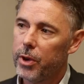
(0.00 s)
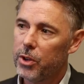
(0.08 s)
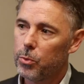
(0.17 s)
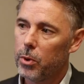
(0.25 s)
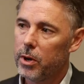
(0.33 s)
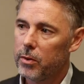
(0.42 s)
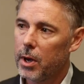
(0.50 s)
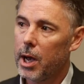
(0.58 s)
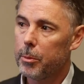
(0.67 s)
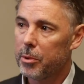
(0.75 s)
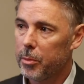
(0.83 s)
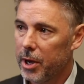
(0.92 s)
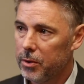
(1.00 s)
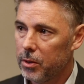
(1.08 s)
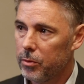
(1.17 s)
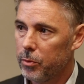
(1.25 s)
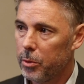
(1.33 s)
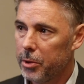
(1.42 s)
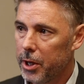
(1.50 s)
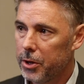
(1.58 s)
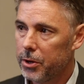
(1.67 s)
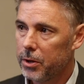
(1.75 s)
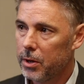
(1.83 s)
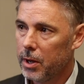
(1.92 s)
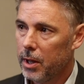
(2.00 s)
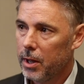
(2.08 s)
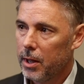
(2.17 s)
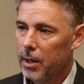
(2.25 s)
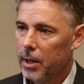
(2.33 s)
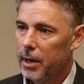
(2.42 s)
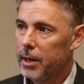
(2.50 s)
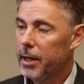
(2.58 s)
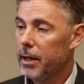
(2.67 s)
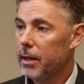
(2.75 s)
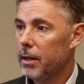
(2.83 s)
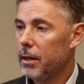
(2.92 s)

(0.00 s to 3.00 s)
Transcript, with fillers: phase one is optimizing the formulation. And Once you